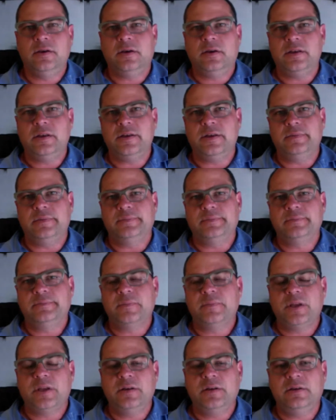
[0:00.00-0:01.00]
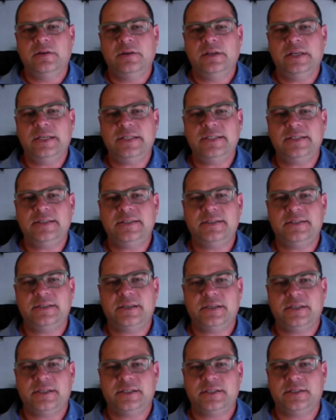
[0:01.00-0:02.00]
Hi there. Let's
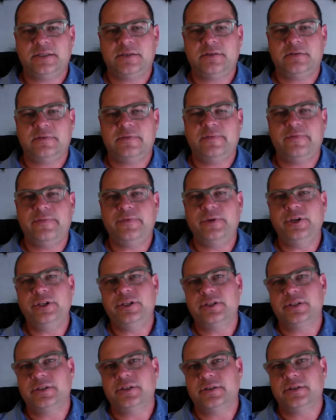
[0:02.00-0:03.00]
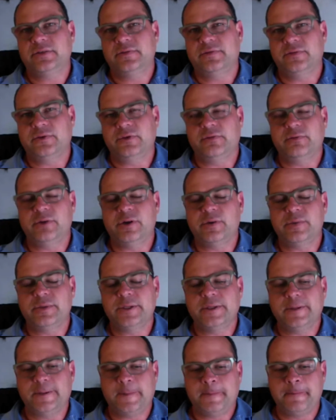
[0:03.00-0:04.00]
discuss fridges for a
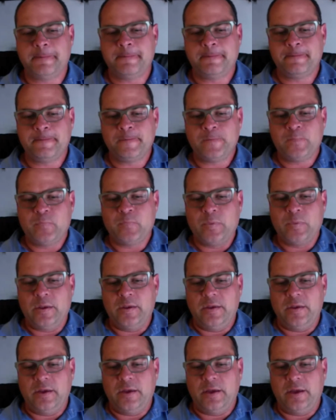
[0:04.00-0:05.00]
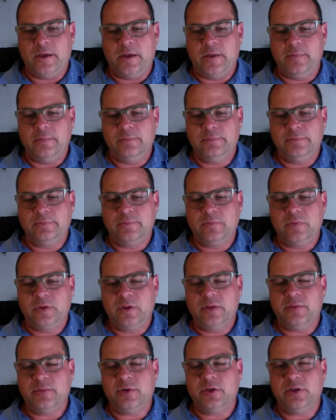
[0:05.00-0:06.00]
moment.
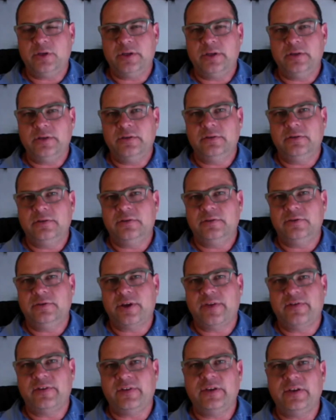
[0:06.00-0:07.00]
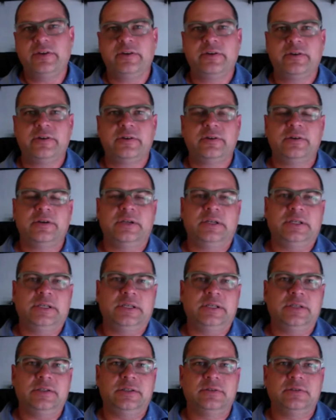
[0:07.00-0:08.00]
The modern traveler
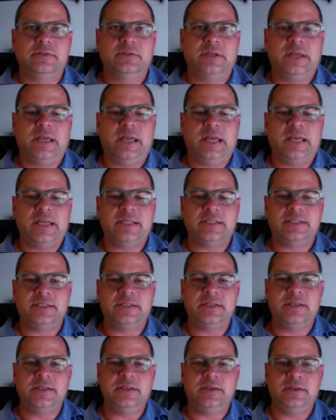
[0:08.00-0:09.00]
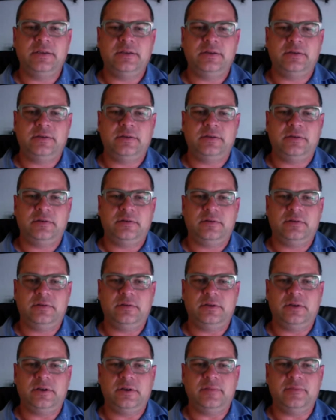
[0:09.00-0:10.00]
has the
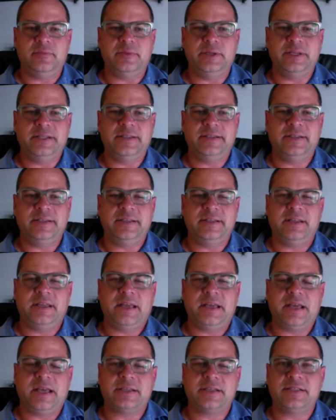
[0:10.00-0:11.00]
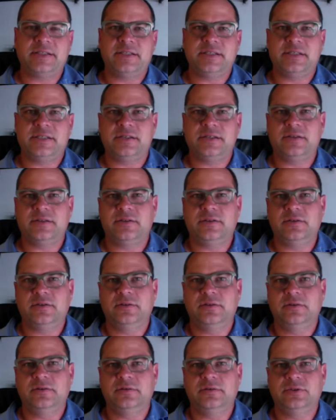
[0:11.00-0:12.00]
ability and the access
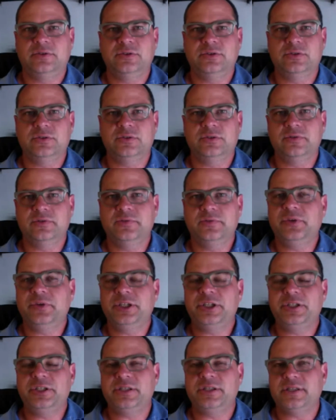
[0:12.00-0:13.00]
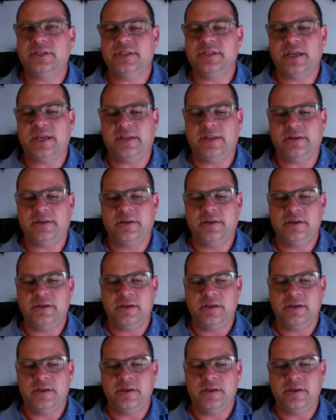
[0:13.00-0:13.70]
to fridges that